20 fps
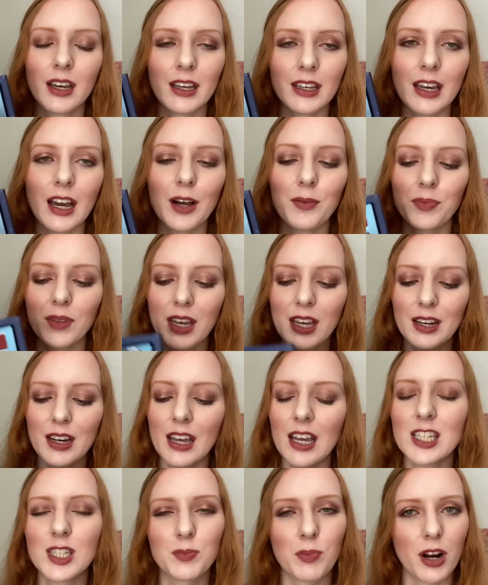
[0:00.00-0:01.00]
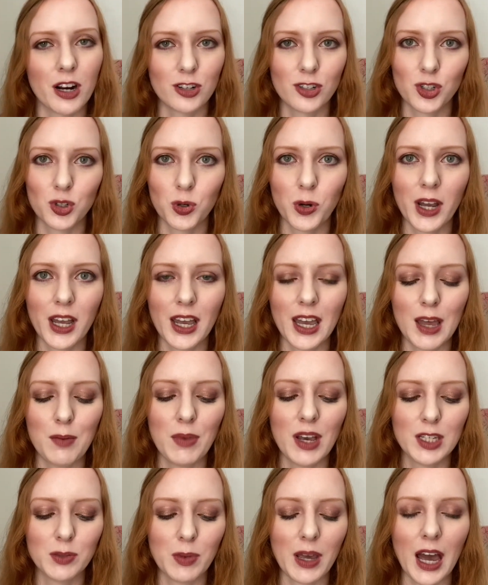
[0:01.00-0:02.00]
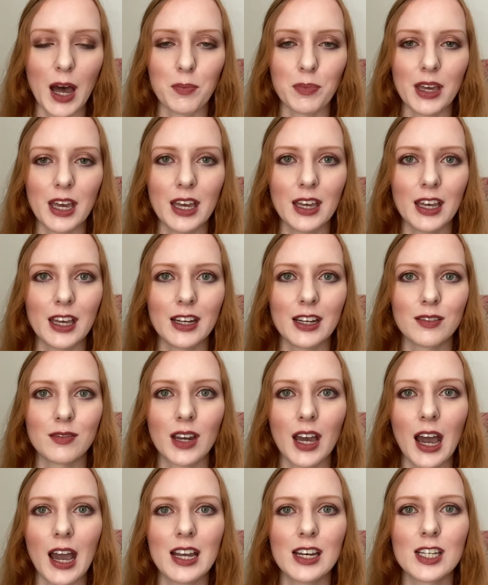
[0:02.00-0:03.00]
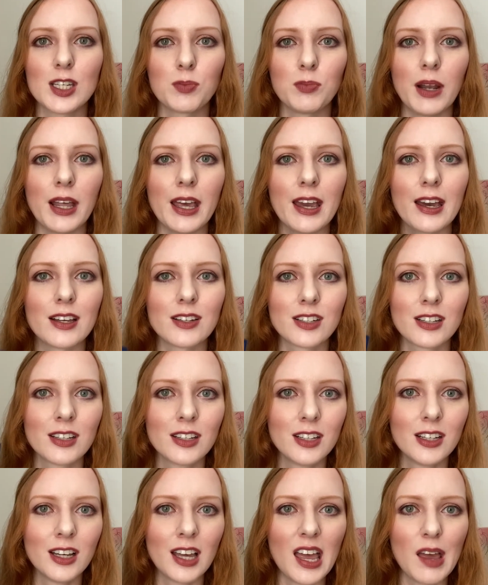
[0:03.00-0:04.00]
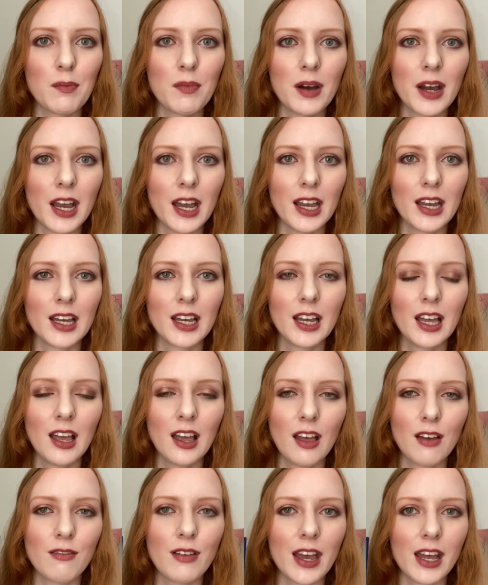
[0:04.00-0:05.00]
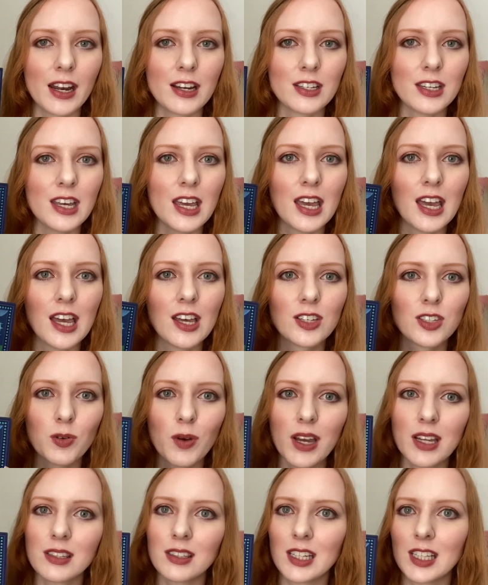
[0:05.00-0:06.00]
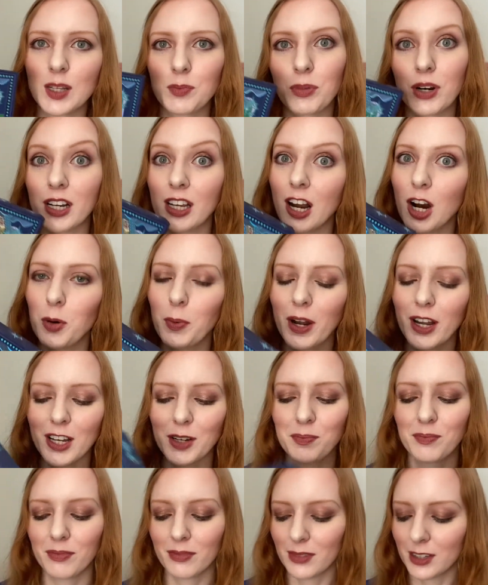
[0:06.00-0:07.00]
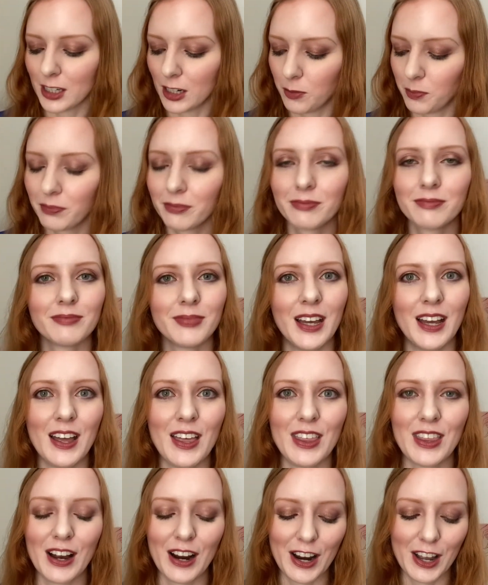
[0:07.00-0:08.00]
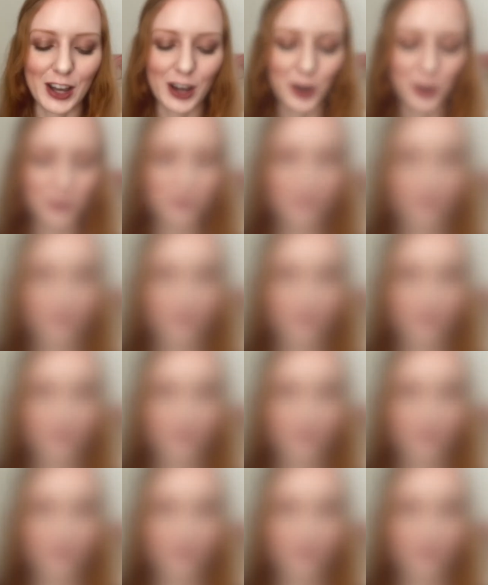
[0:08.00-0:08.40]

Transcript: yeah, it sparks joy. It makes me happy, and I display it in my vanity so I can see the pretty artwork. So there you go.